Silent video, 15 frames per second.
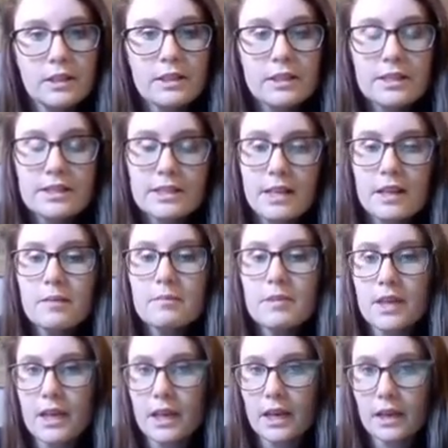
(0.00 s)
The same
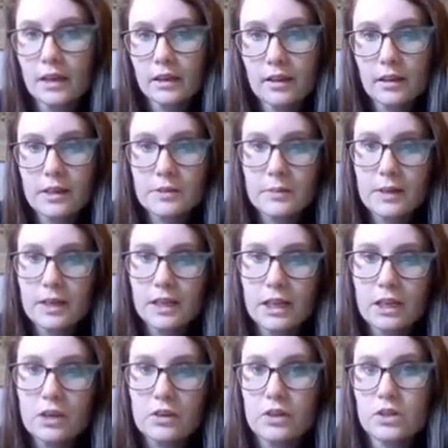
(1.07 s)
thing is what I'd
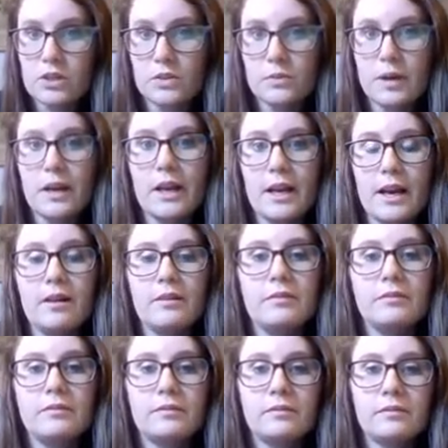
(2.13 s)
like you to do right now.
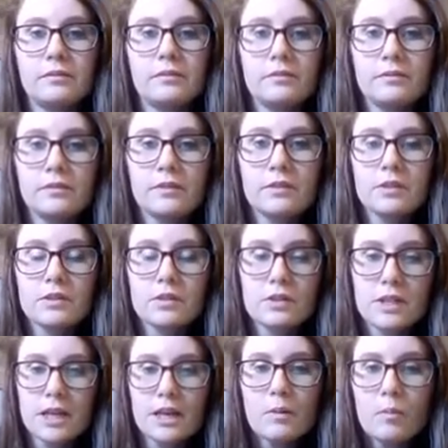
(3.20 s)
So
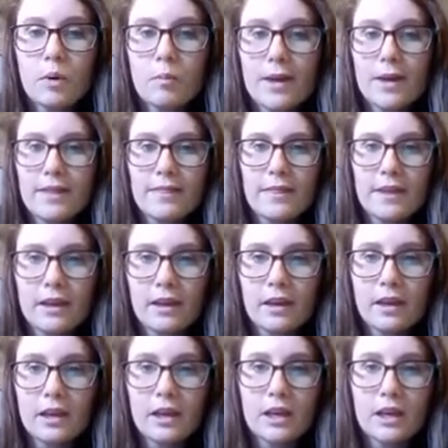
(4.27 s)
take a moment and think,